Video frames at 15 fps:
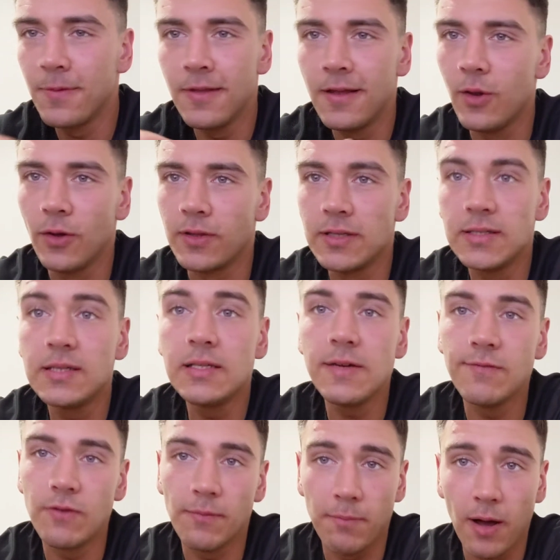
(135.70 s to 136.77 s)
look, this isn't
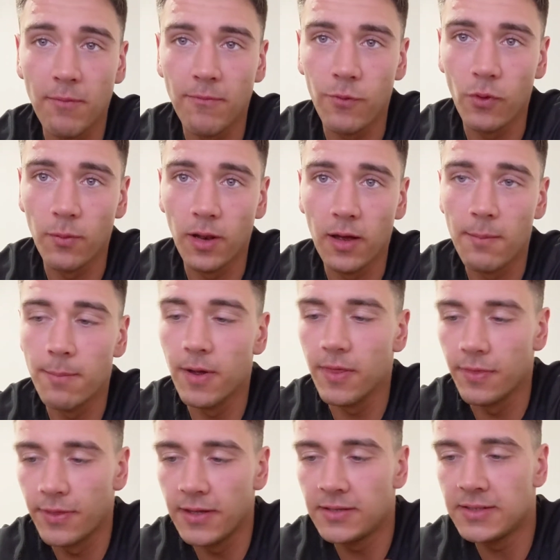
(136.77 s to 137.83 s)
even a pump formula, but
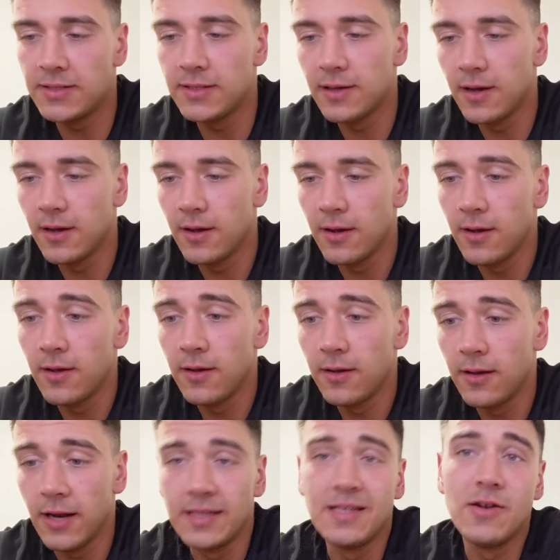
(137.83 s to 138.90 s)

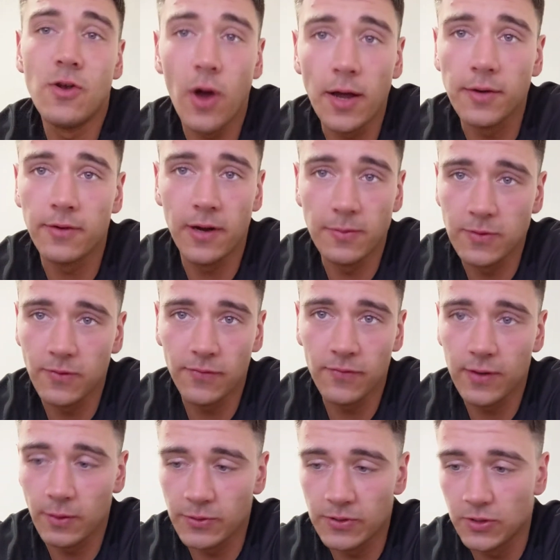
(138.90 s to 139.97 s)
it has 9 grams of
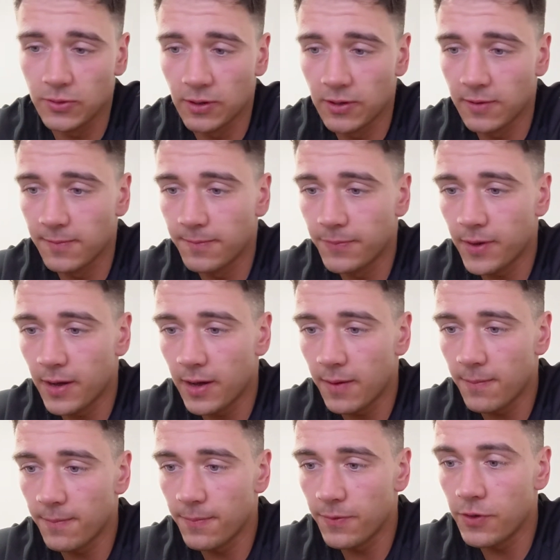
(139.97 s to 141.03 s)
L-citrulline.
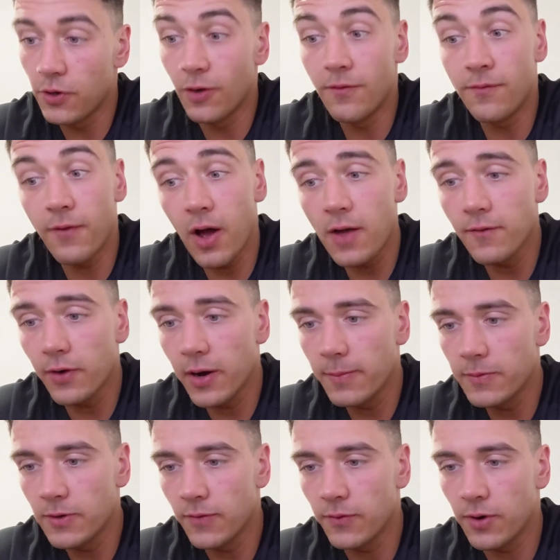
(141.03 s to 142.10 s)
You got 5
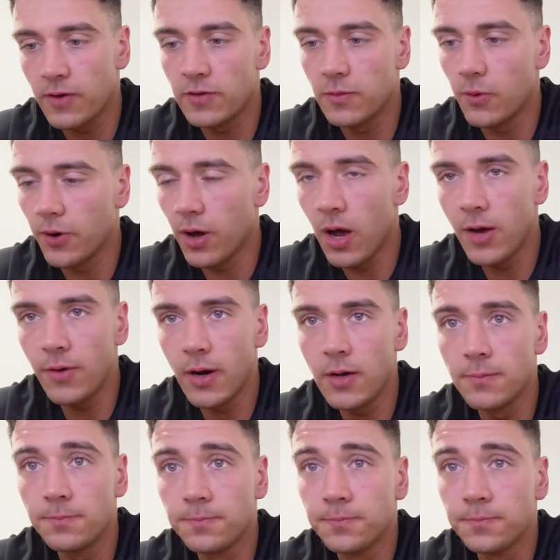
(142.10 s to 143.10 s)
grams of creatine monohydrate.